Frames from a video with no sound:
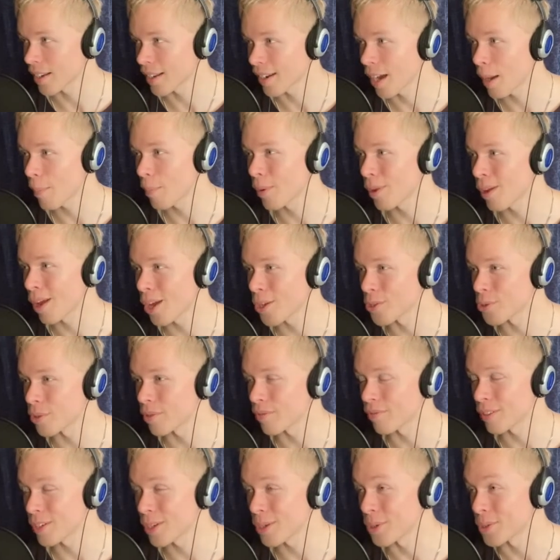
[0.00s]
couple
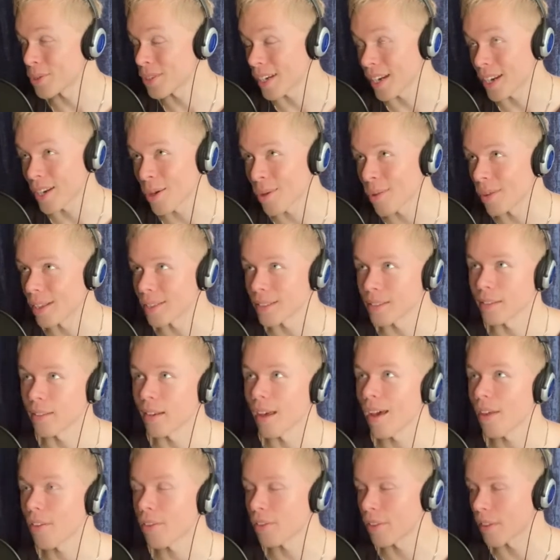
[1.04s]
hundred views, and I know that's
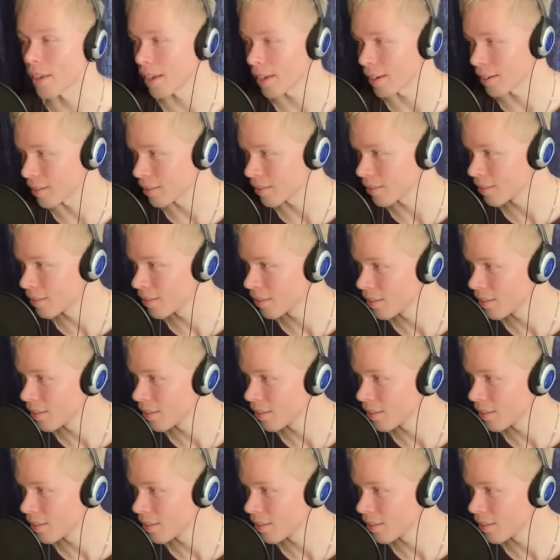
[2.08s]
nothing